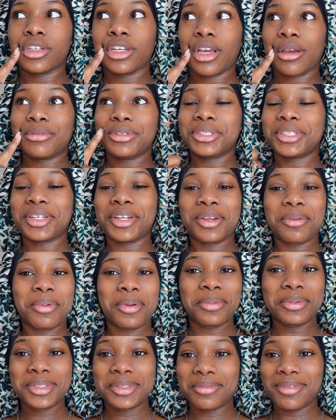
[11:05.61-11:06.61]
I'm just going to
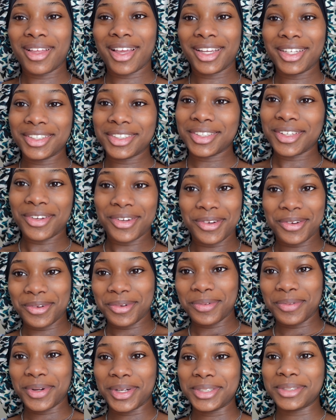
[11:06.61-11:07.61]
put me some lashes
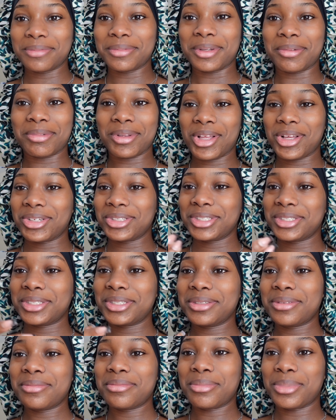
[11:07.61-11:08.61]
on, wear some lip gloss.
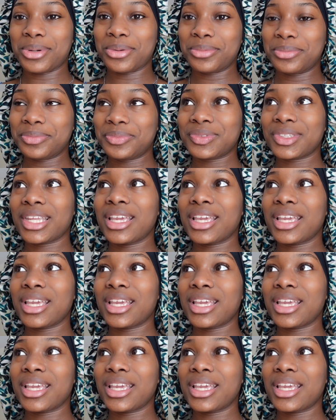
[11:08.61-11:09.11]
Boom.